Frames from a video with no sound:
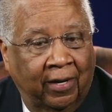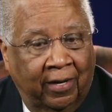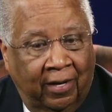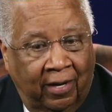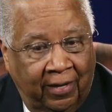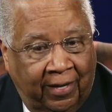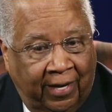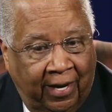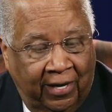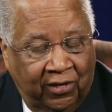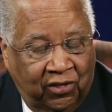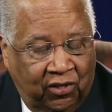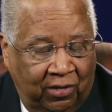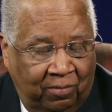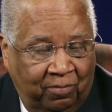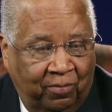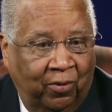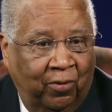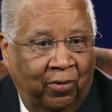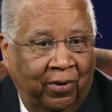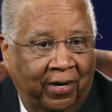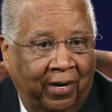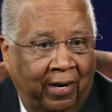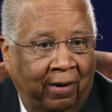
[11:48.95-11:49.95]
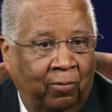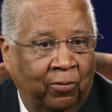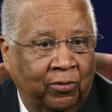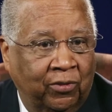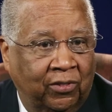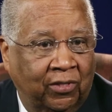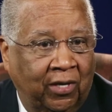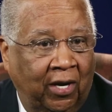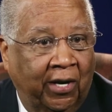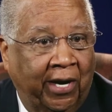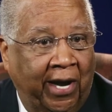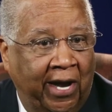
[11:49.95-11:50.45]
A case in point, I
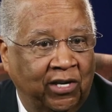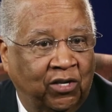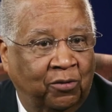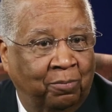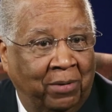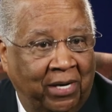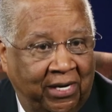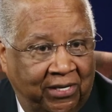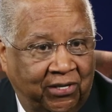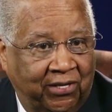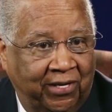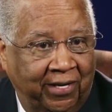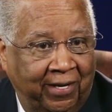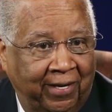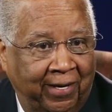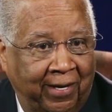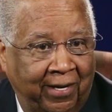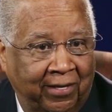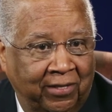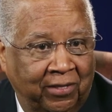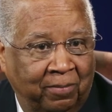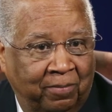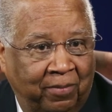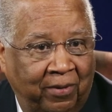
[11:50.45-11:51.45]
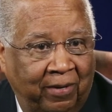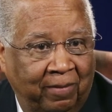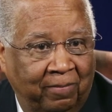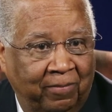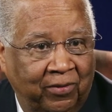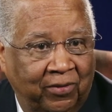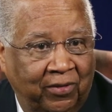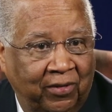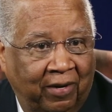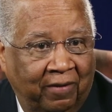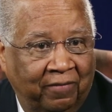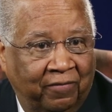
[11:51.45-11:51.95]
was against busing as a publisher.